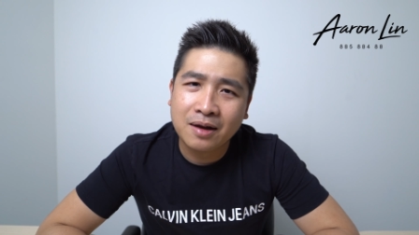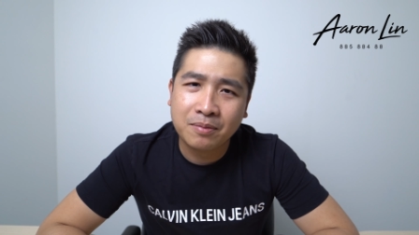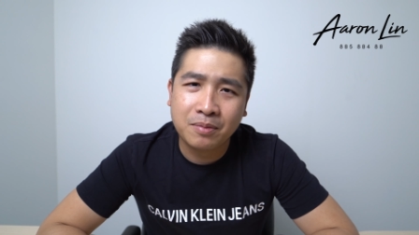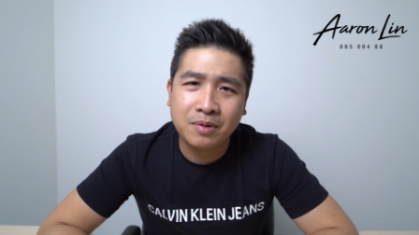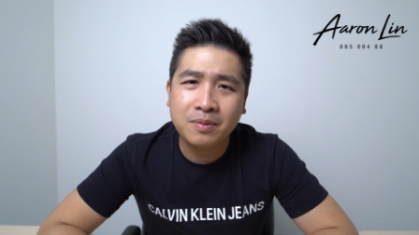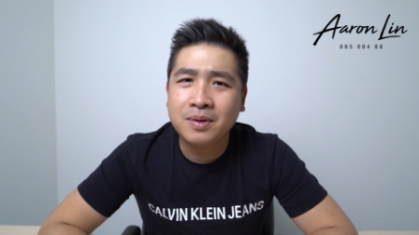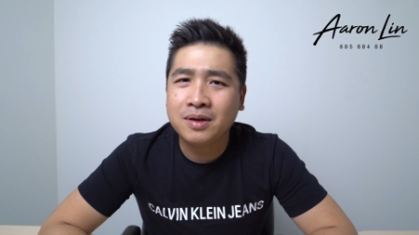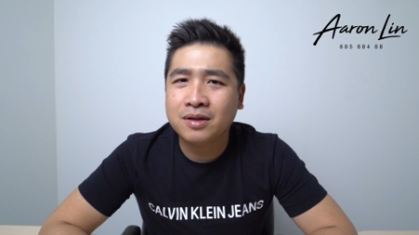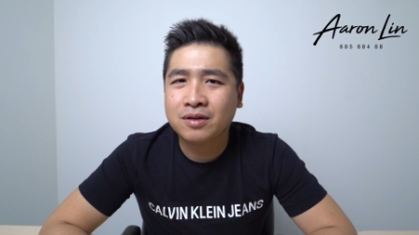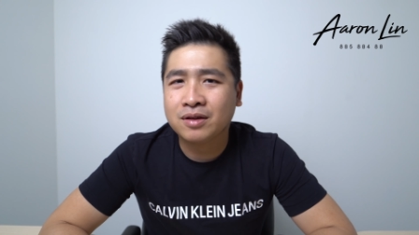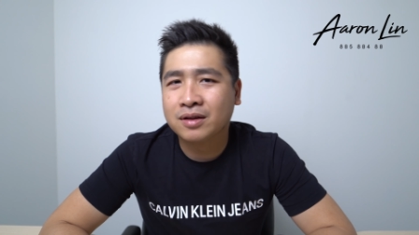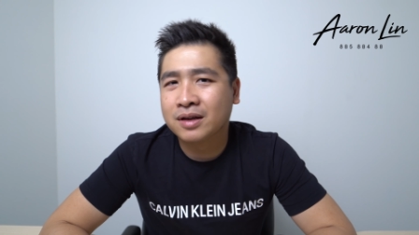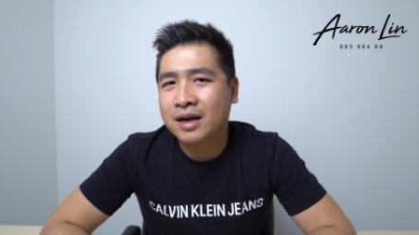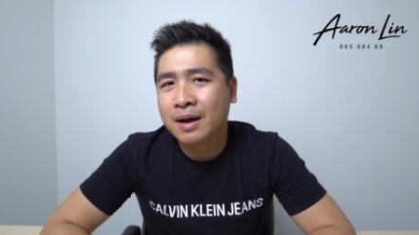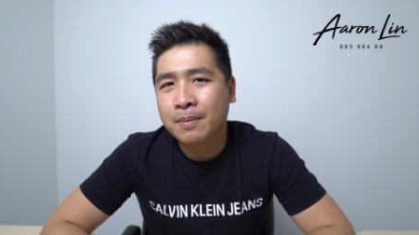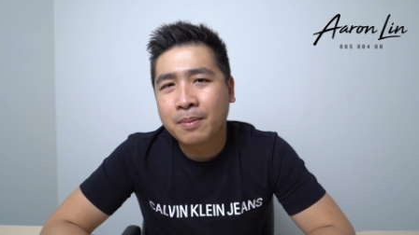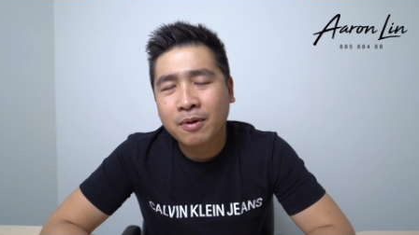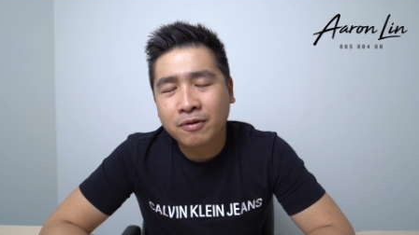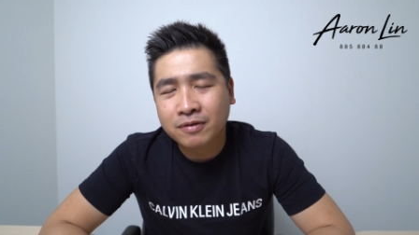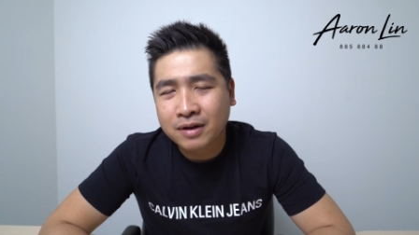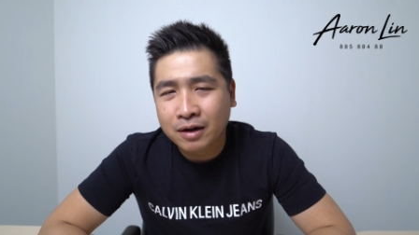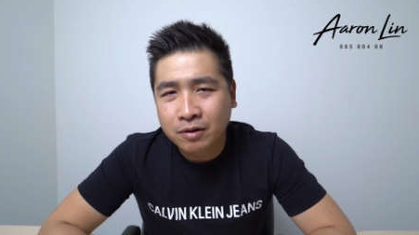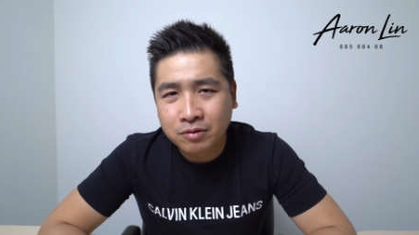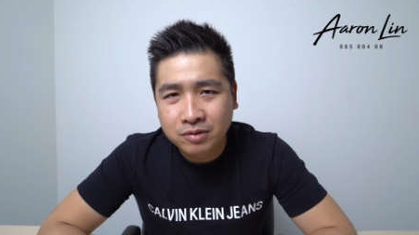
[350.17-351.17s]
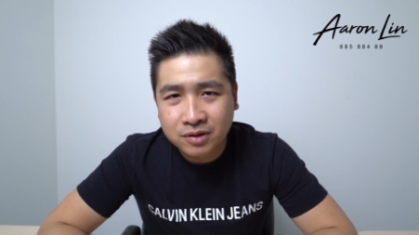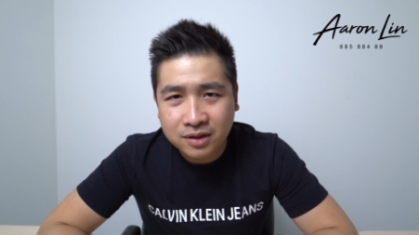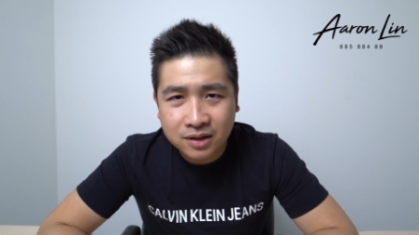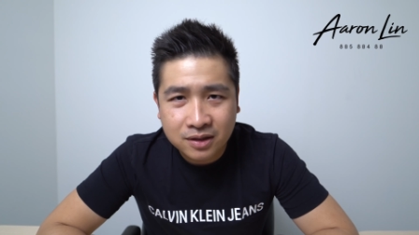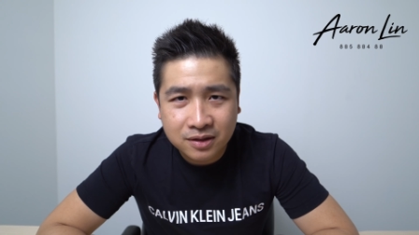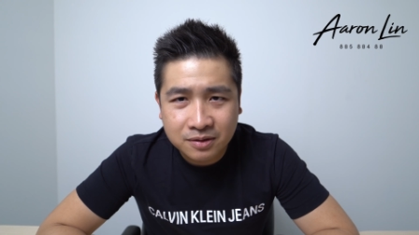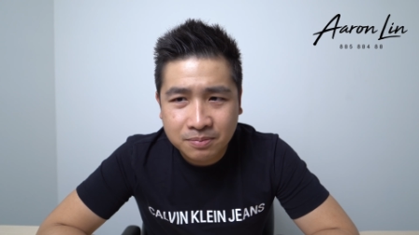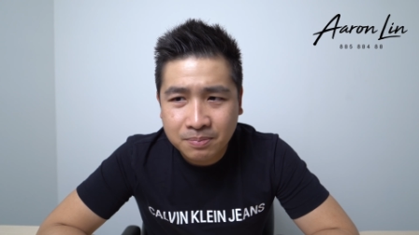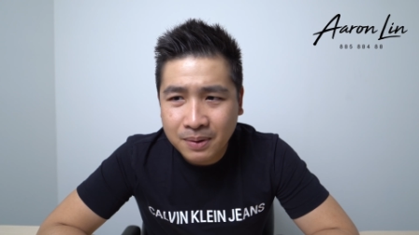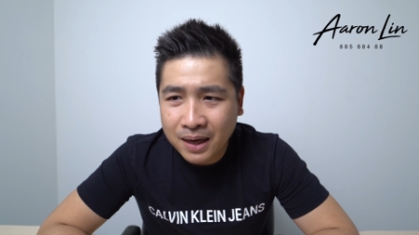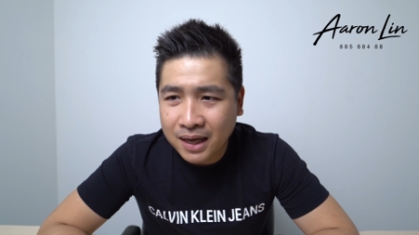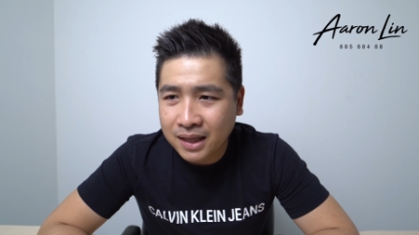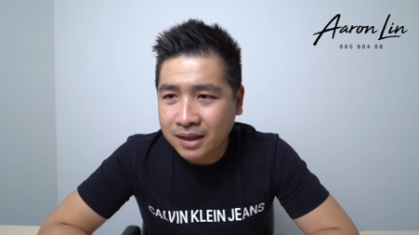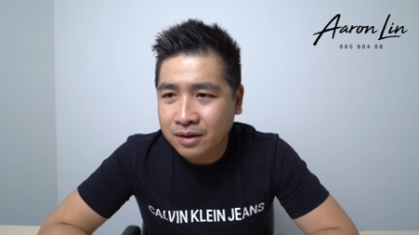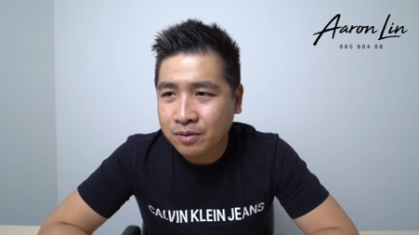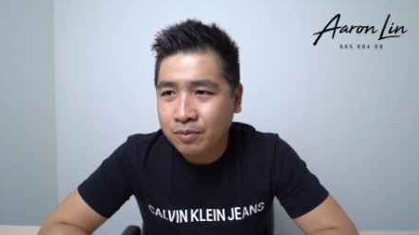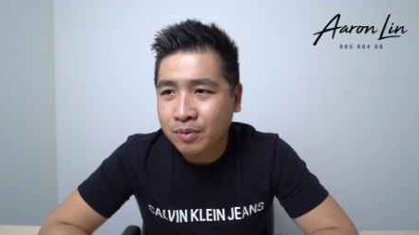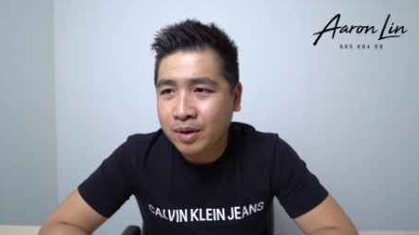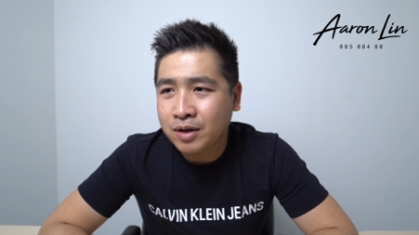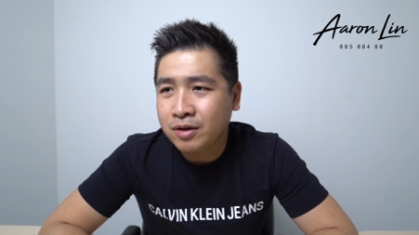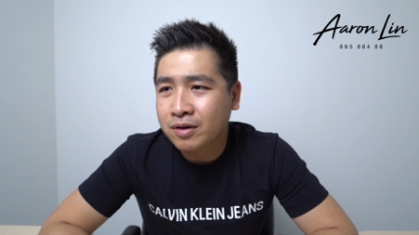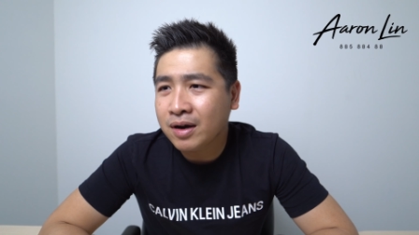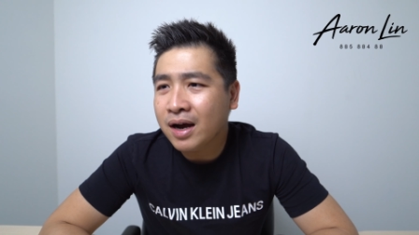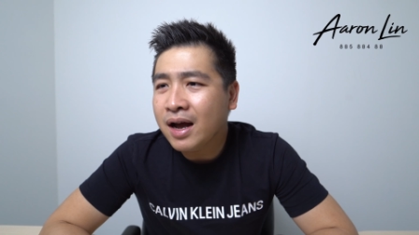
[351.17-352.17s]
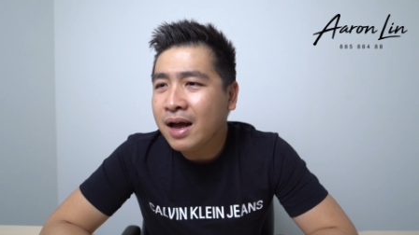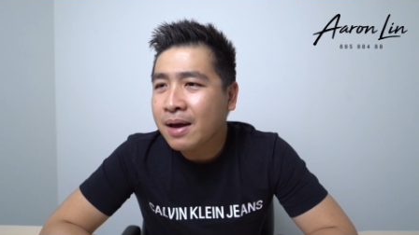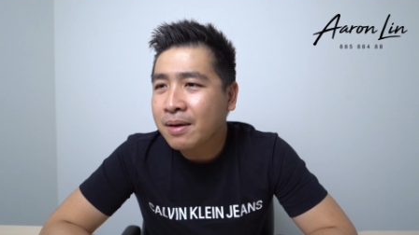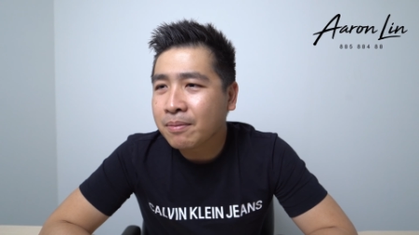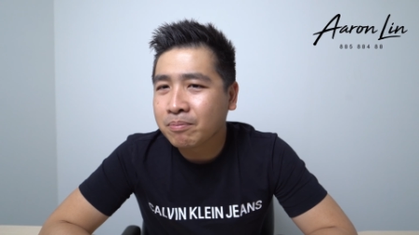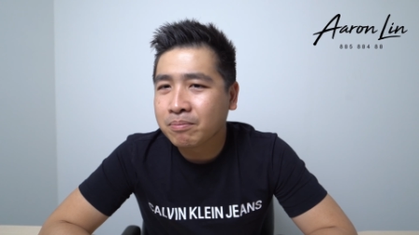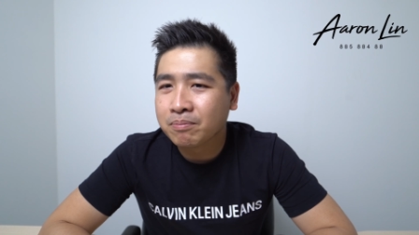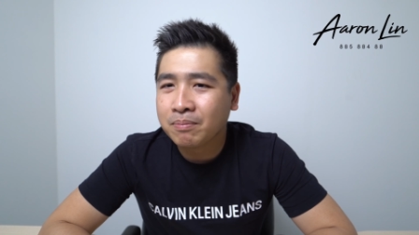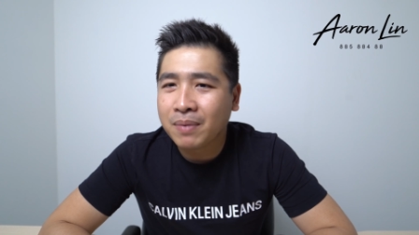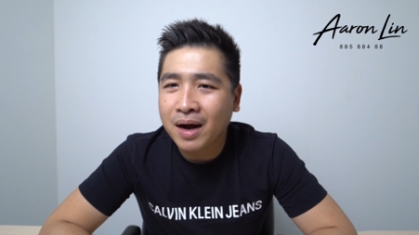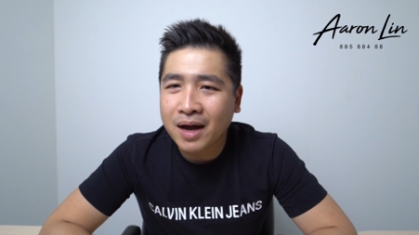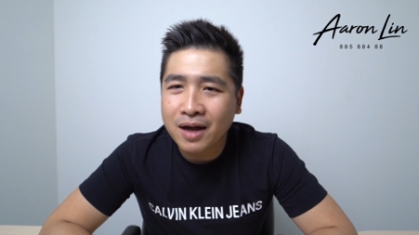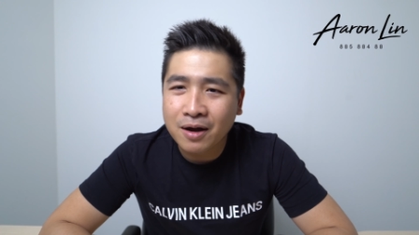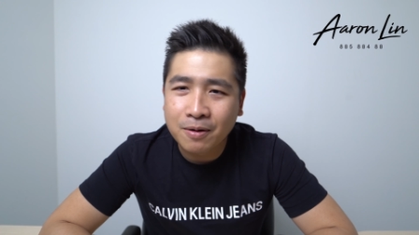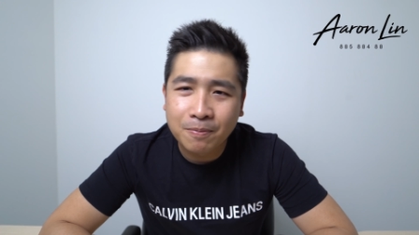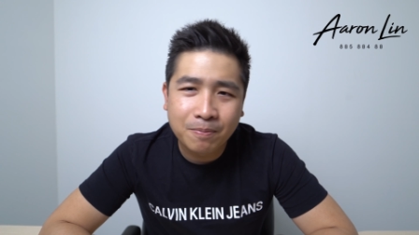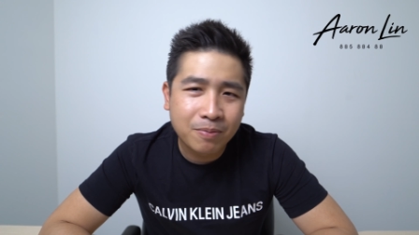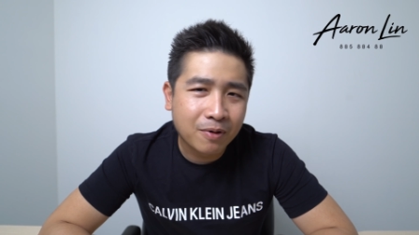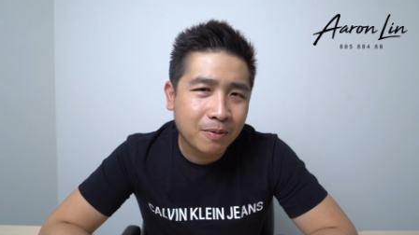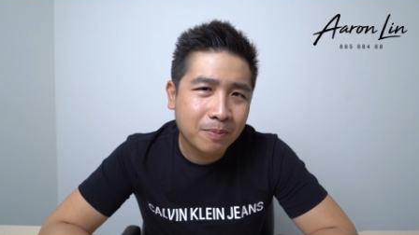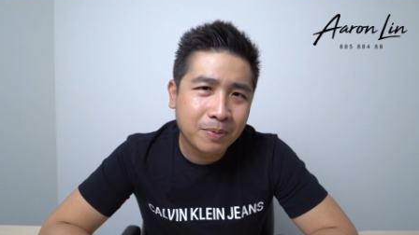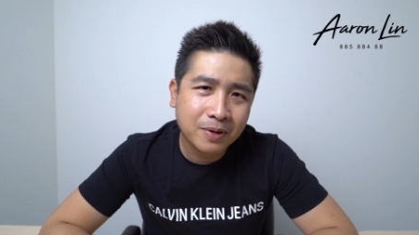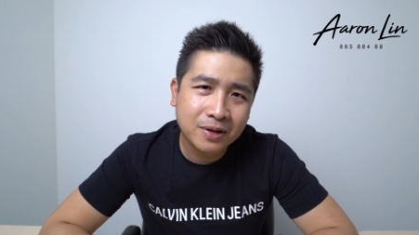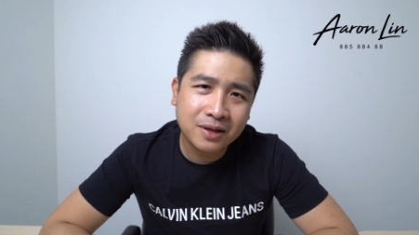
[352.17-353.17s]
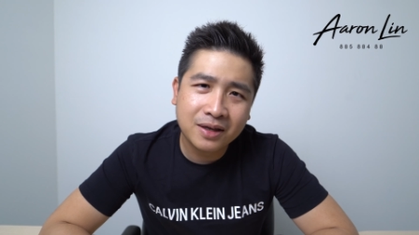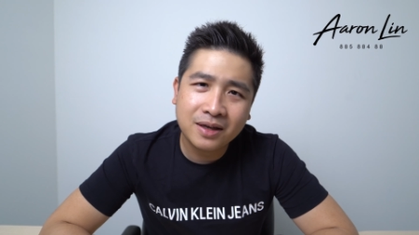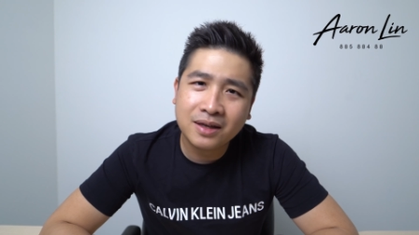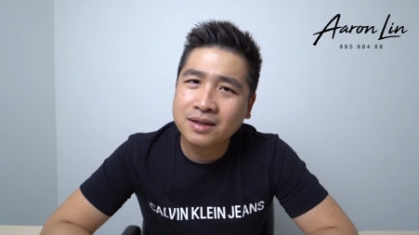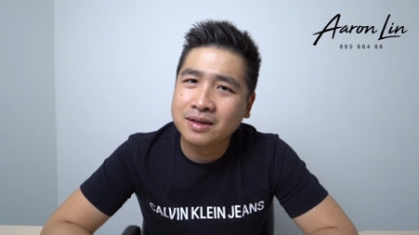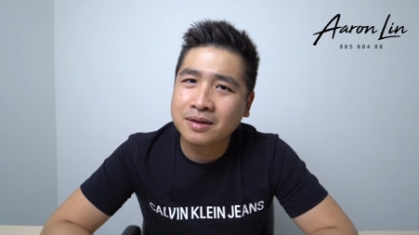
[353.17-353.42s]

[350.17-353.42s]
Maybe it's a couple of thousands. But when you go and buy a property,